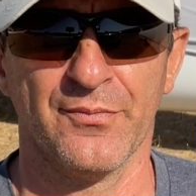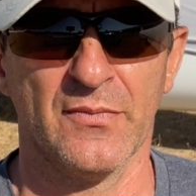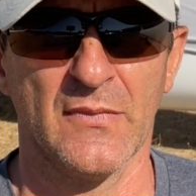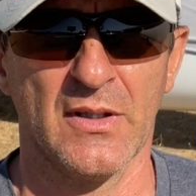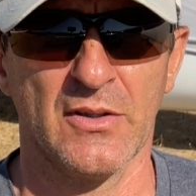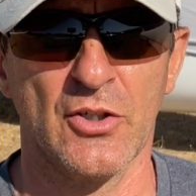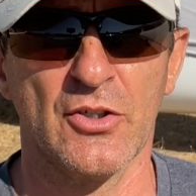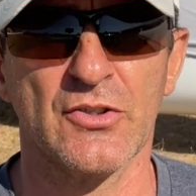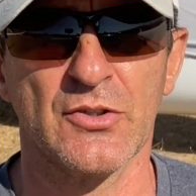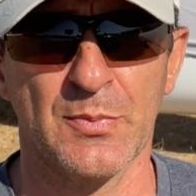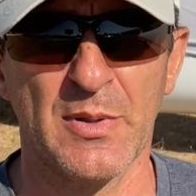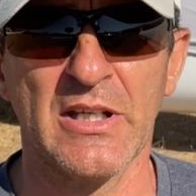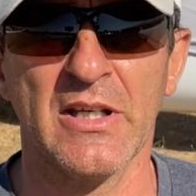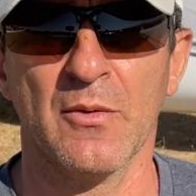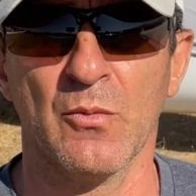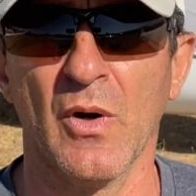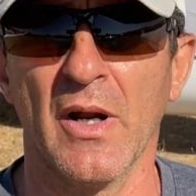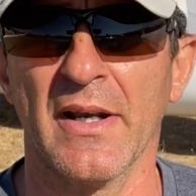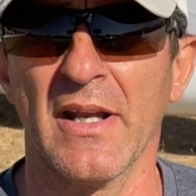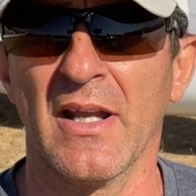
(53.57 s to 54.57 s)
there's
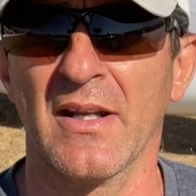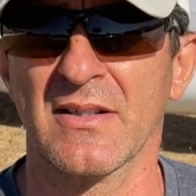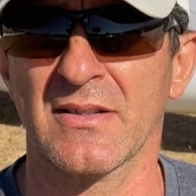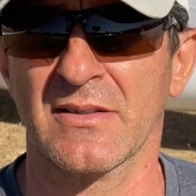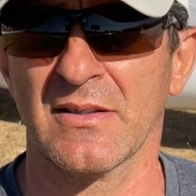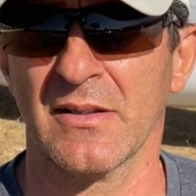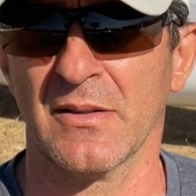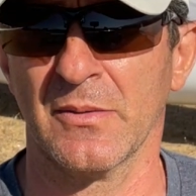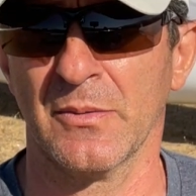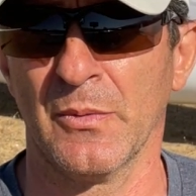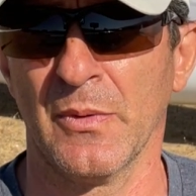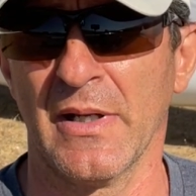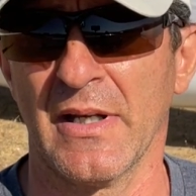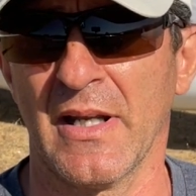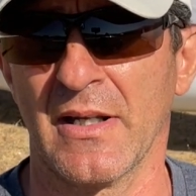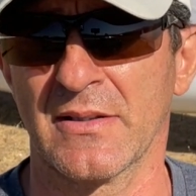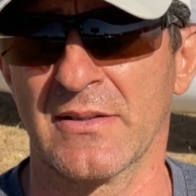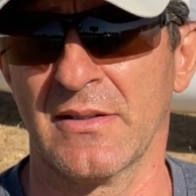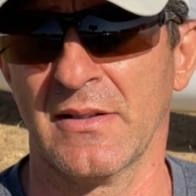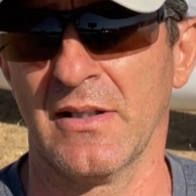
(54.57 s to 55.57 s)
been one
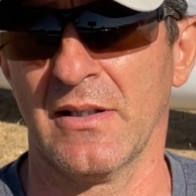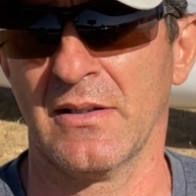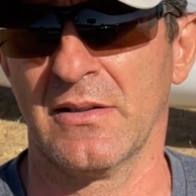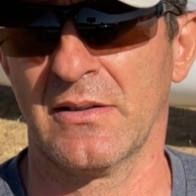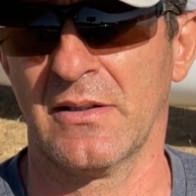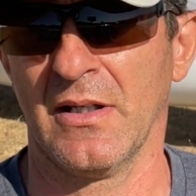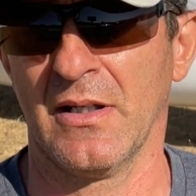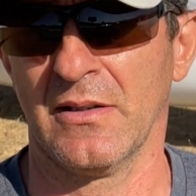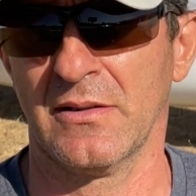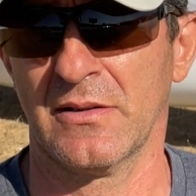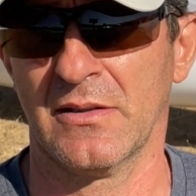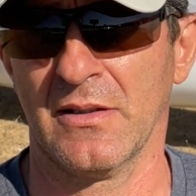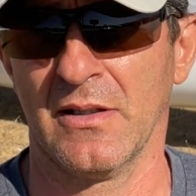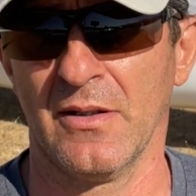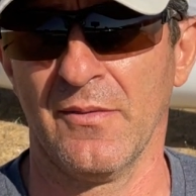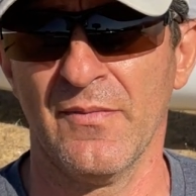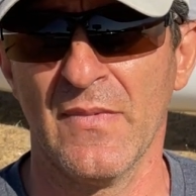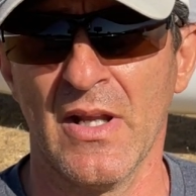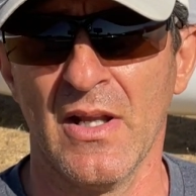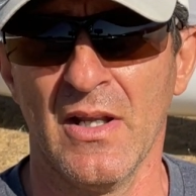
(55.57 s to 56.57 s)
accident
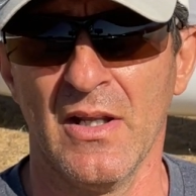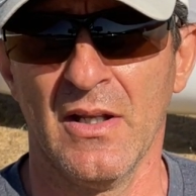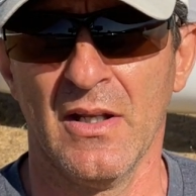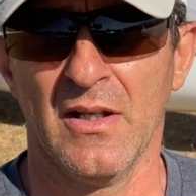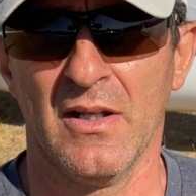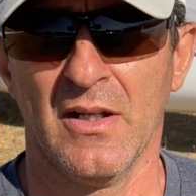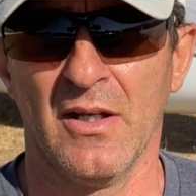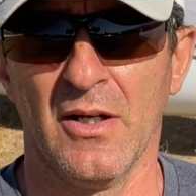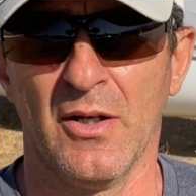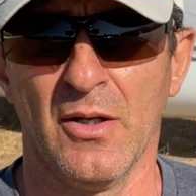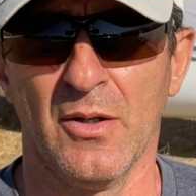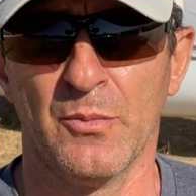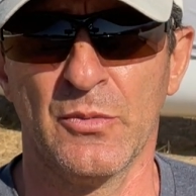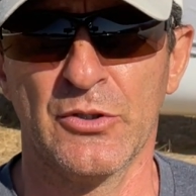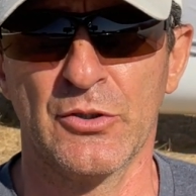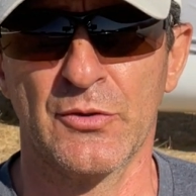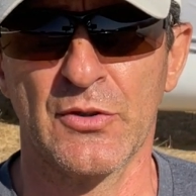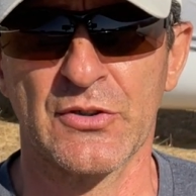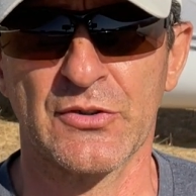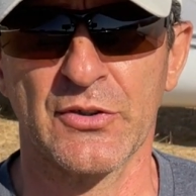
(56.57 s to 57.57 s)
that
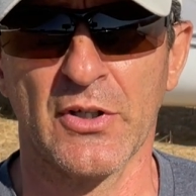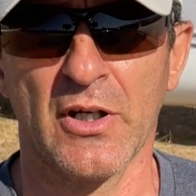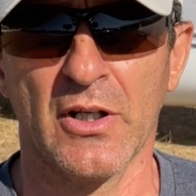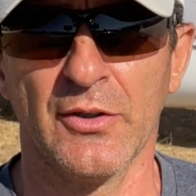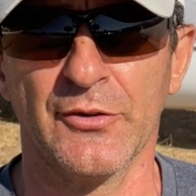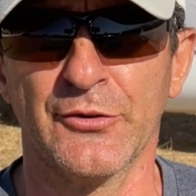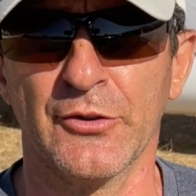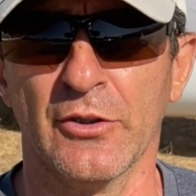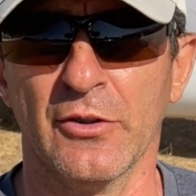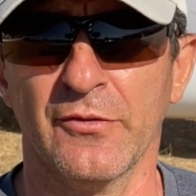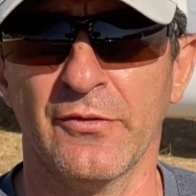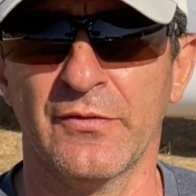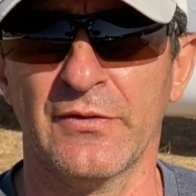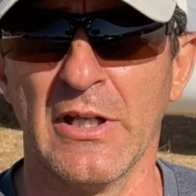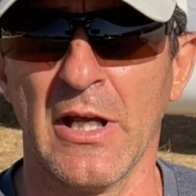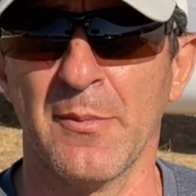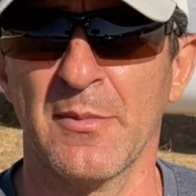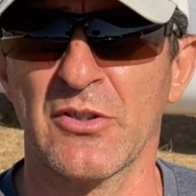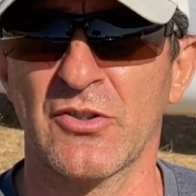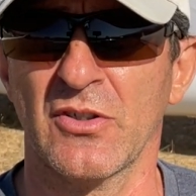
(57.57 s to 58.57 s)
with the result of
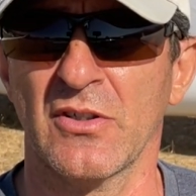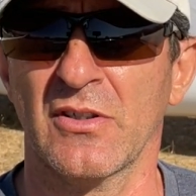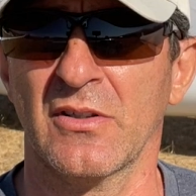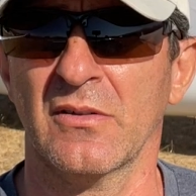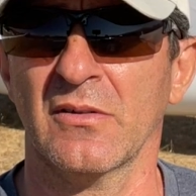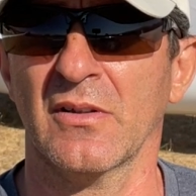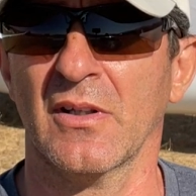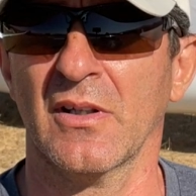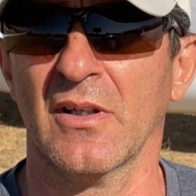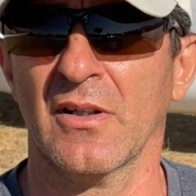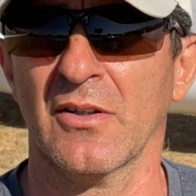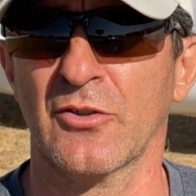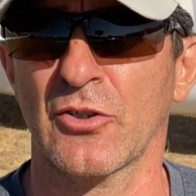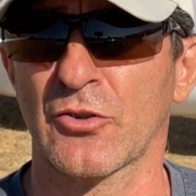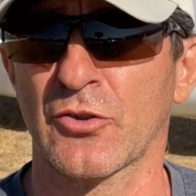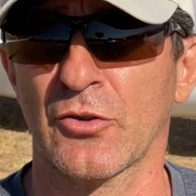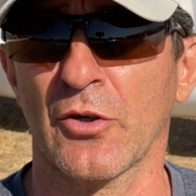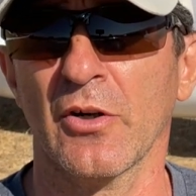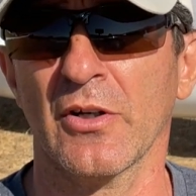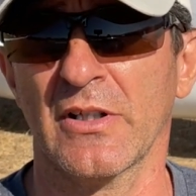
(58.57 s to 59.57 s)

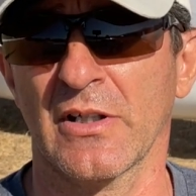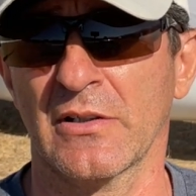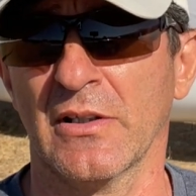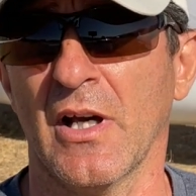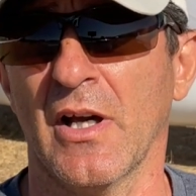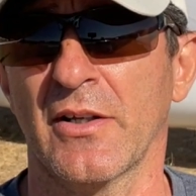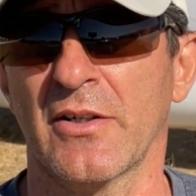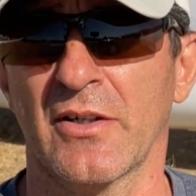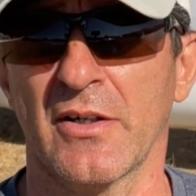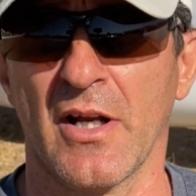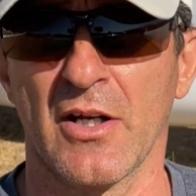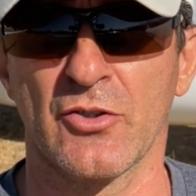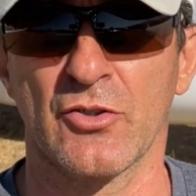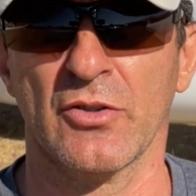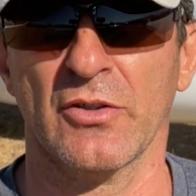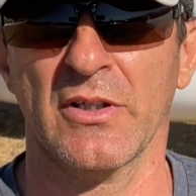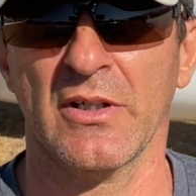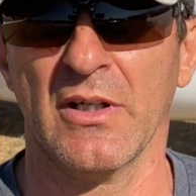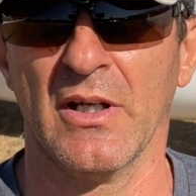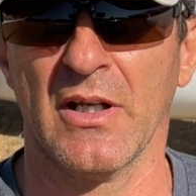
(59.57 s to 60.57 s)
destroying the glider.
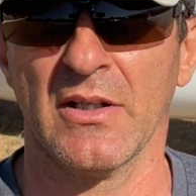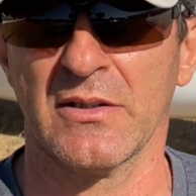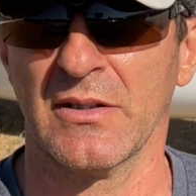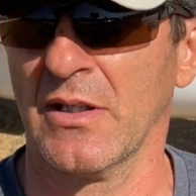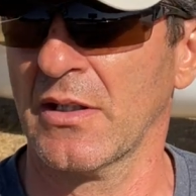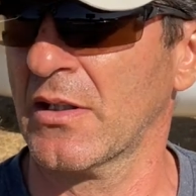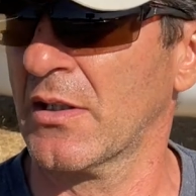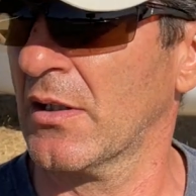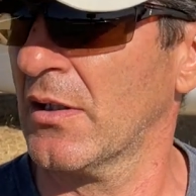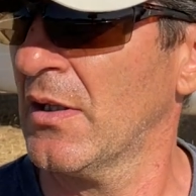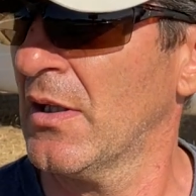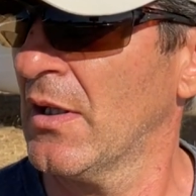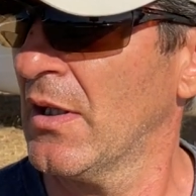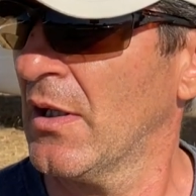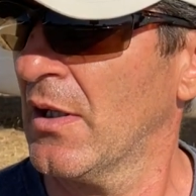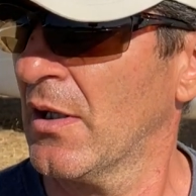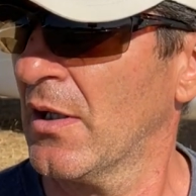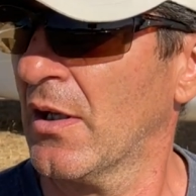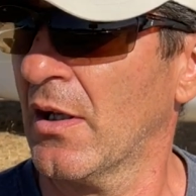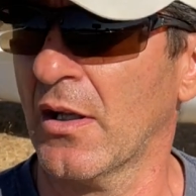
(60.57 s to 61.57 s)
Actually, I think
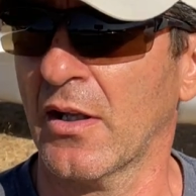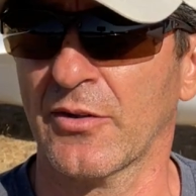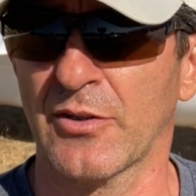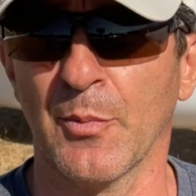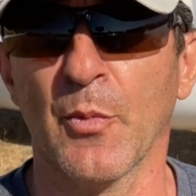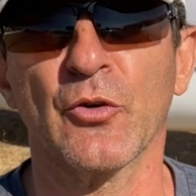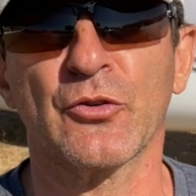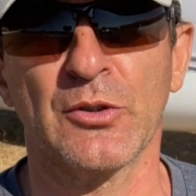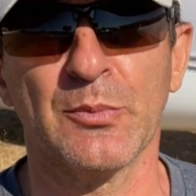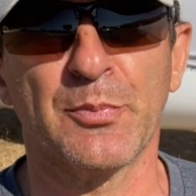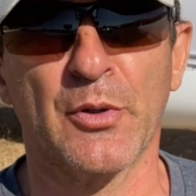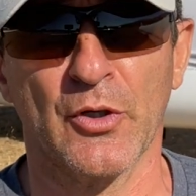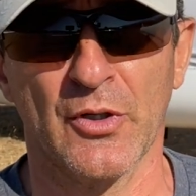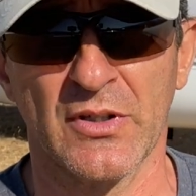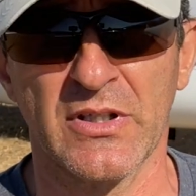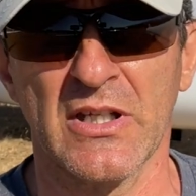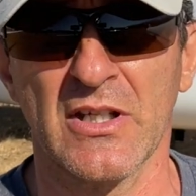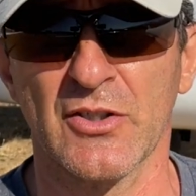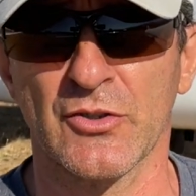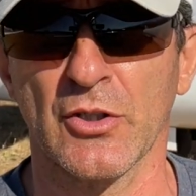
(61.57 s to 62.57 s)
the most
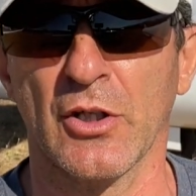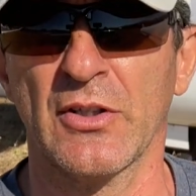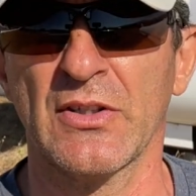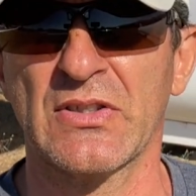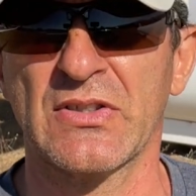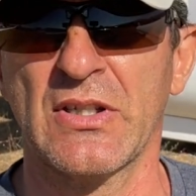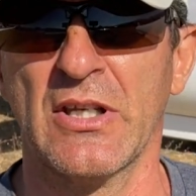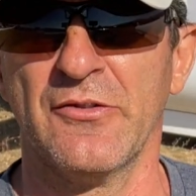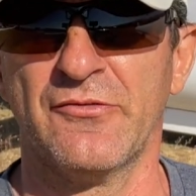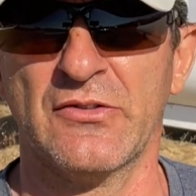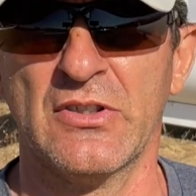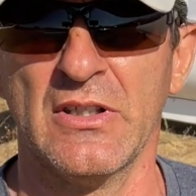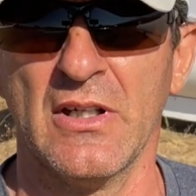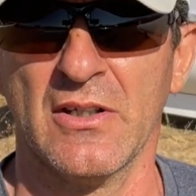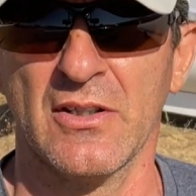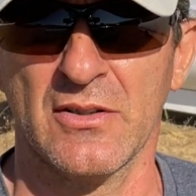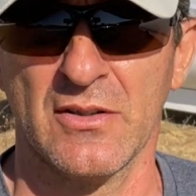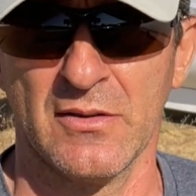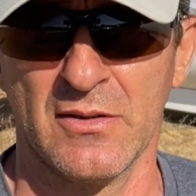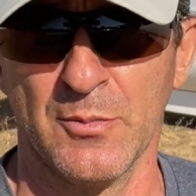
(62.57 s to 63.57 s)
important thing is all the safety,
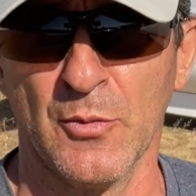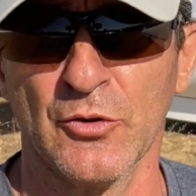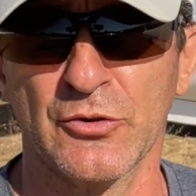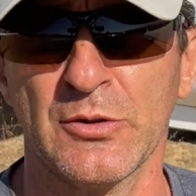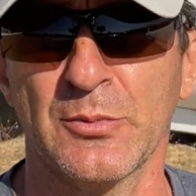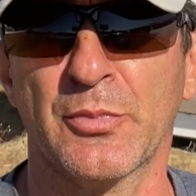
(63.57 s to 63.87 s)
and the most